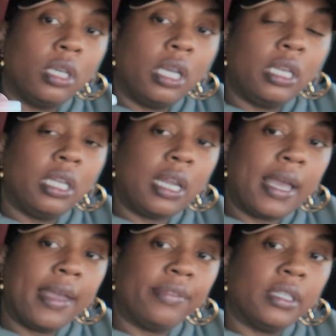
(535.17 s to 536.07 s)
And then I
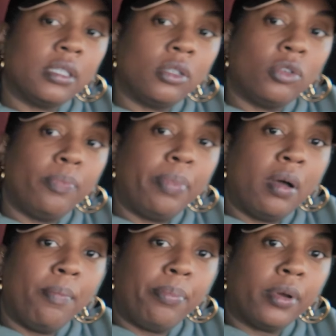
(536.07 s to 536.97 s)
have this little
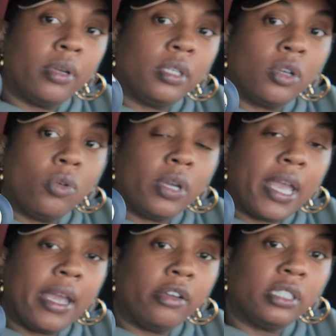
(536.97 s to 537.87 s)
bumper to go on the
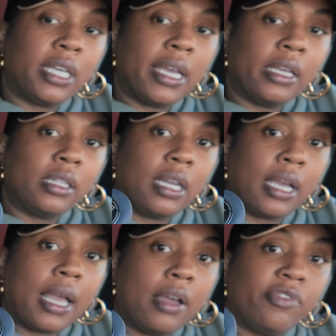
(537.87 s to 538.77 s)
air tag that I
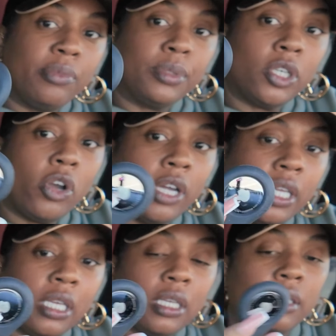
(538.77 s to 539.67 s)
got from
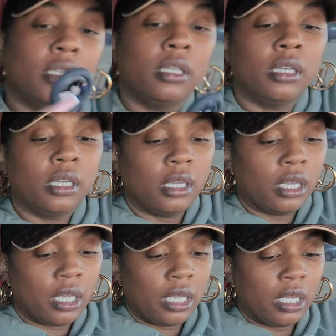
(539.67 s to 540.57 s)
Target.
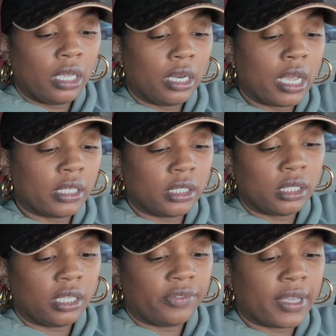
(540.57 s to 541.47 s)
And I just
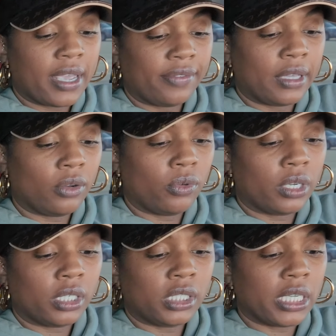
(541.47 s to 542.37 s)
love to have that on
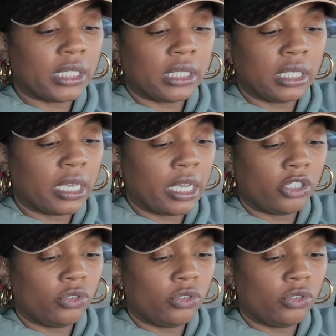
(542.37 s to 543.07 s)
there just in case.